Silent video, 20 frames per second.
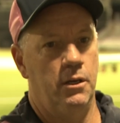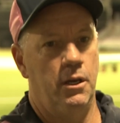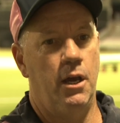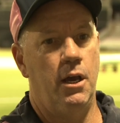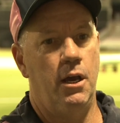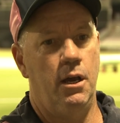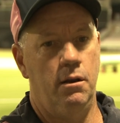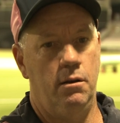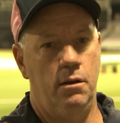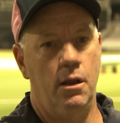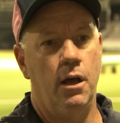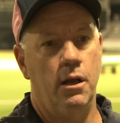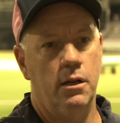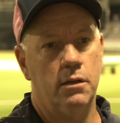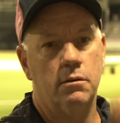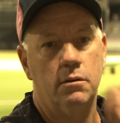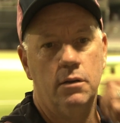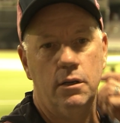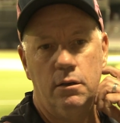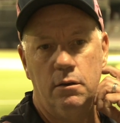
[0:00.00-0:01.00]
Yeah, no,
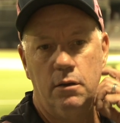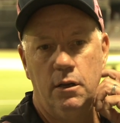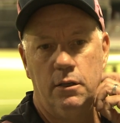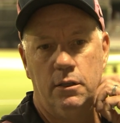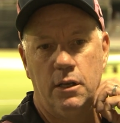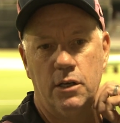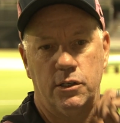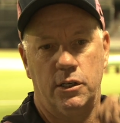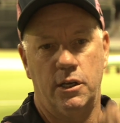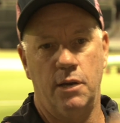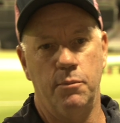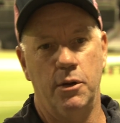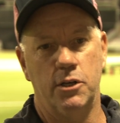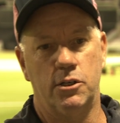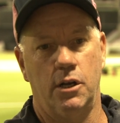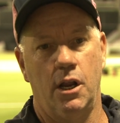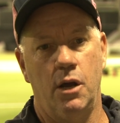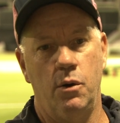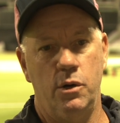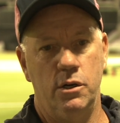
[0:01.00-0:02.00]
it doesn't get
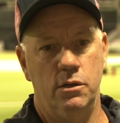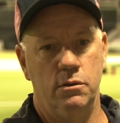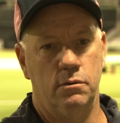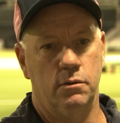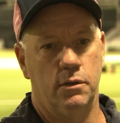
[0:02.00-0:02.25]
much lower.